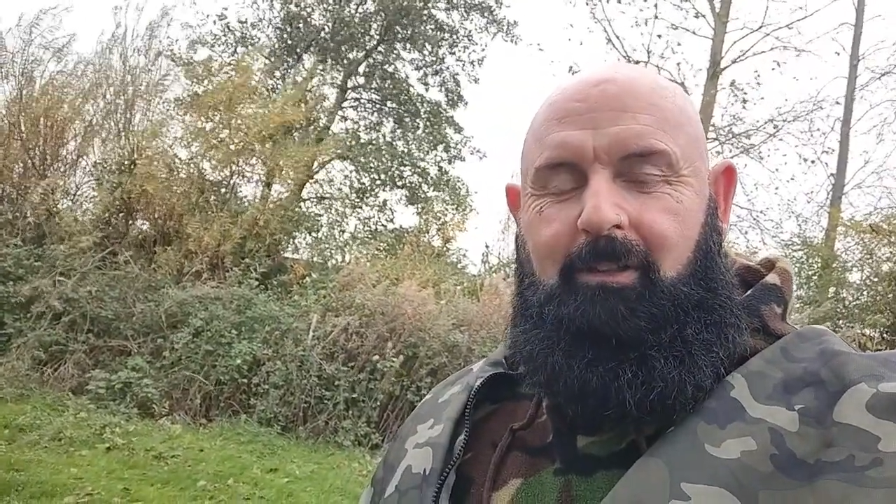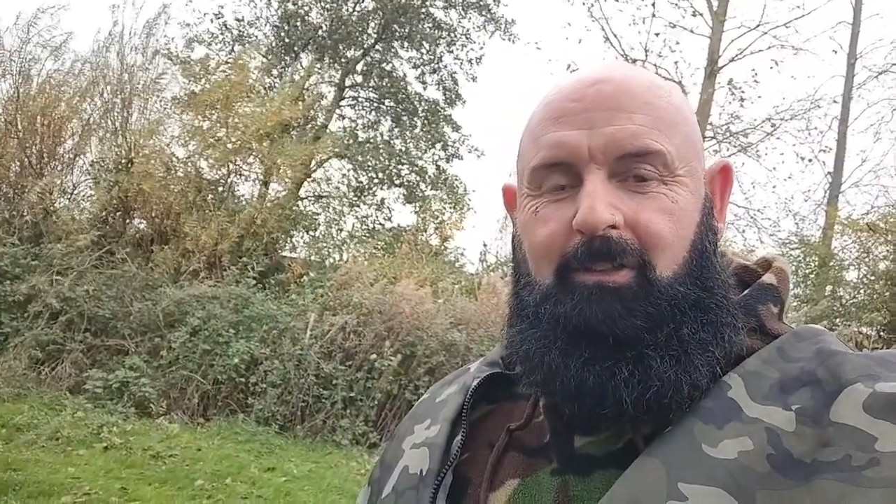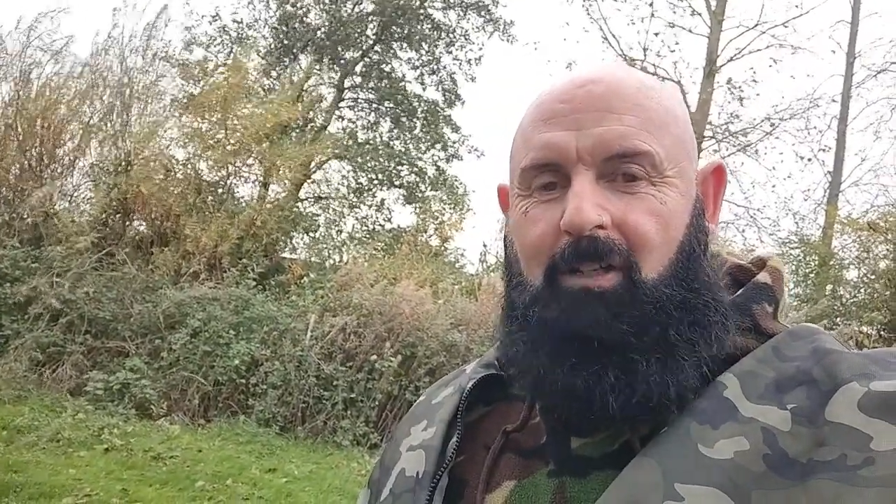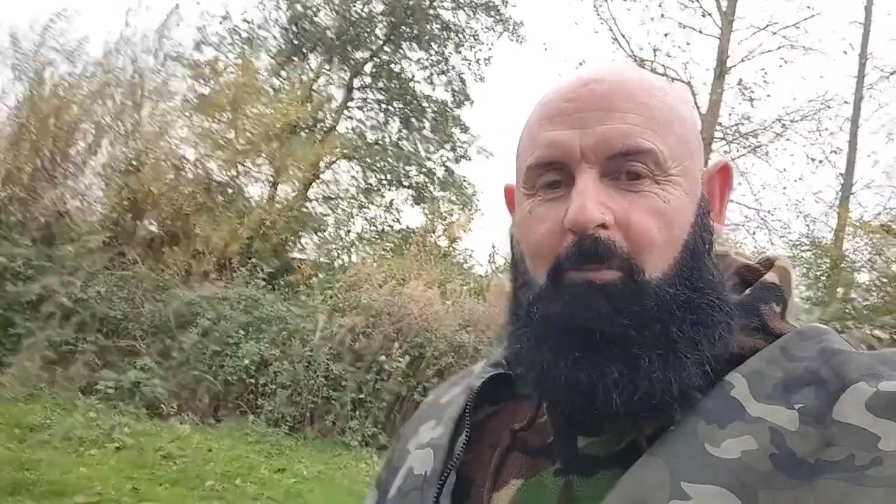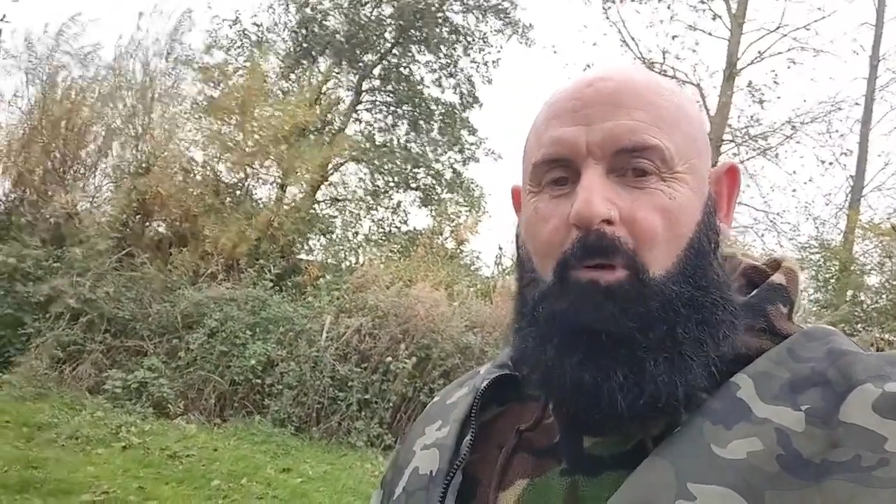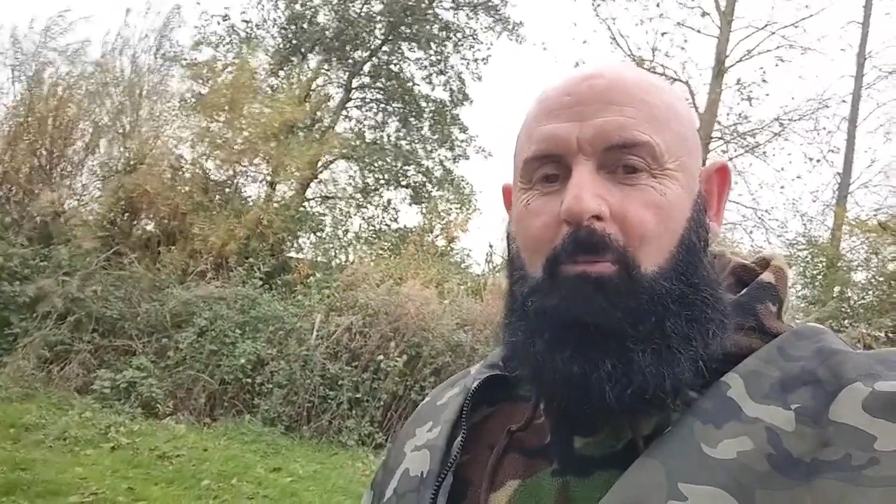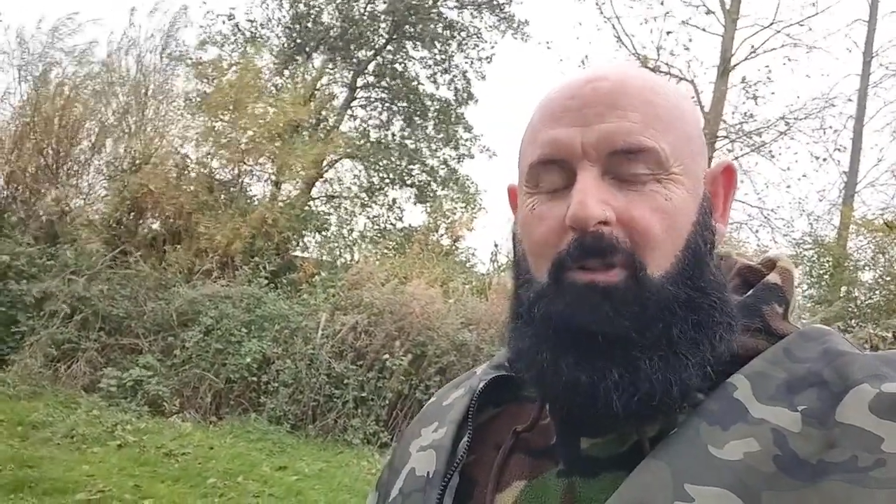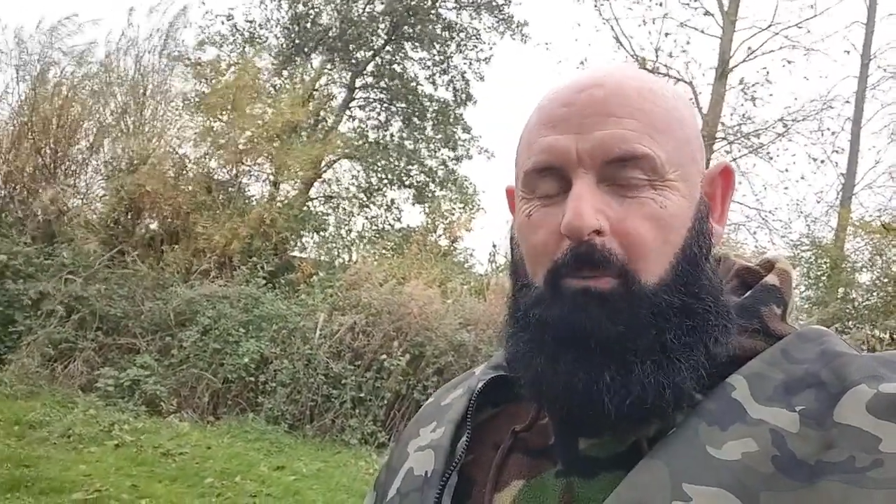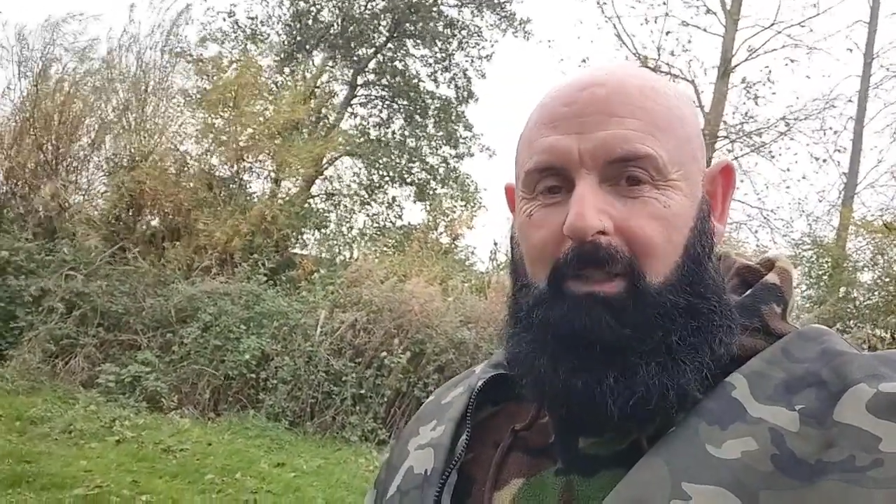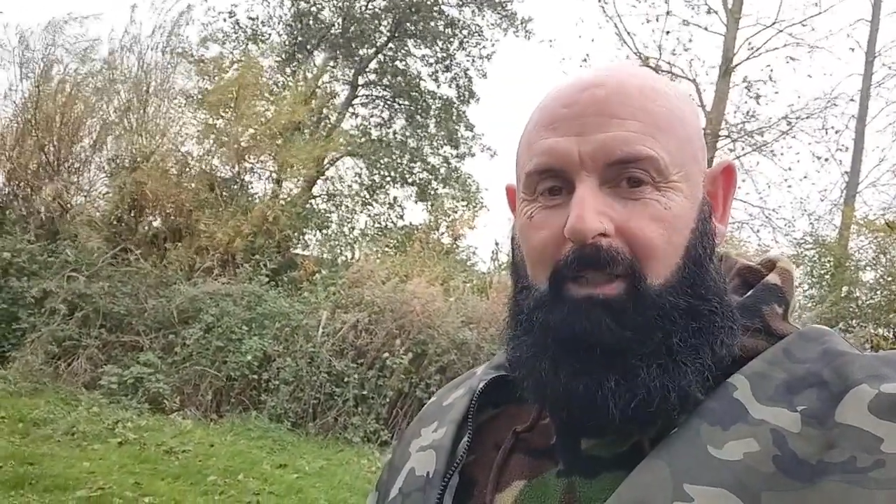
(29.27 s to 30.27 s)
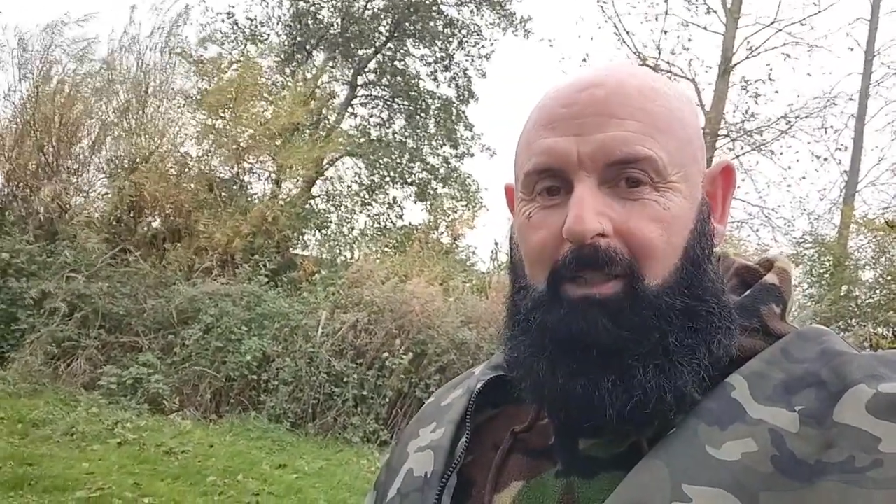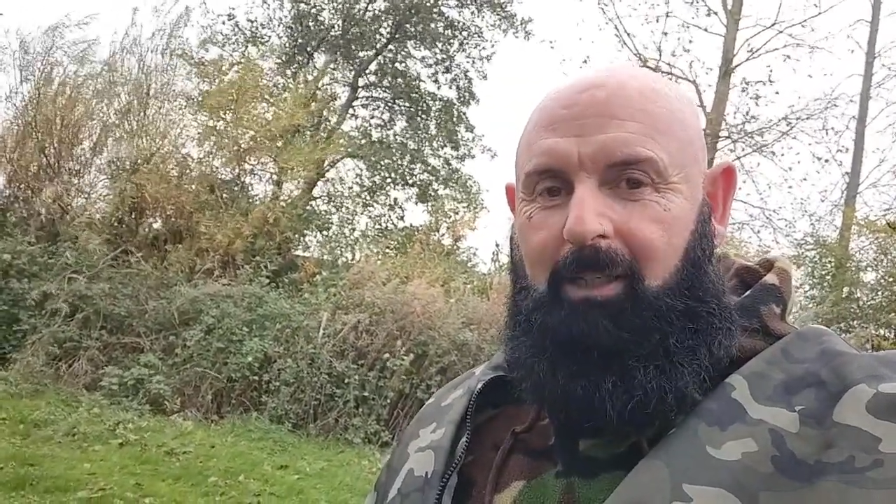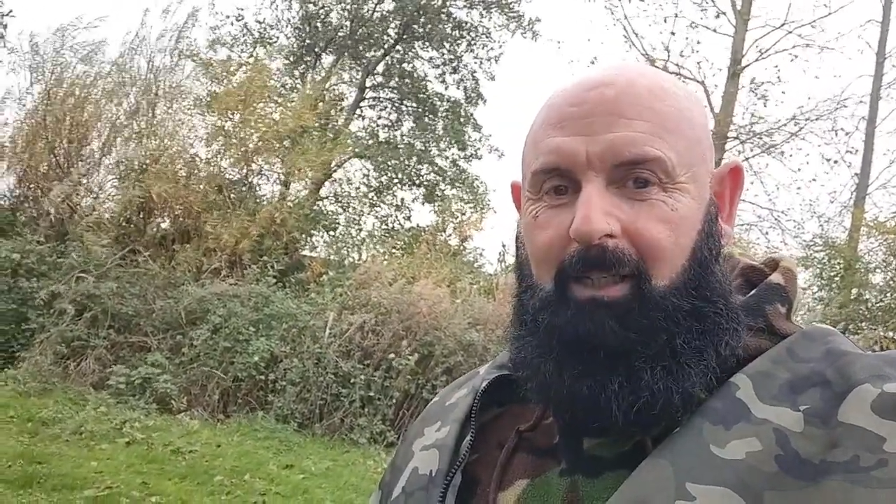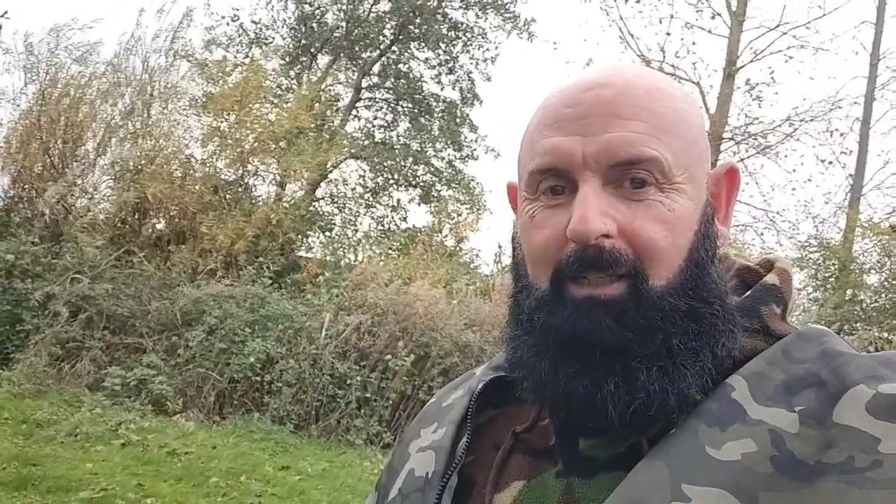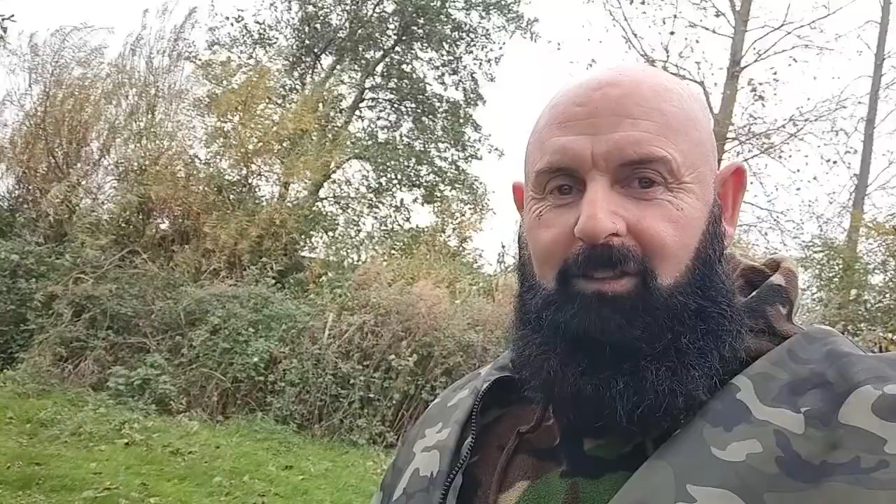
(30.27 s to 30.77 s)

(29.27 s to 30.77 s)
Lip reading: She hasn't bought me the winter ticket,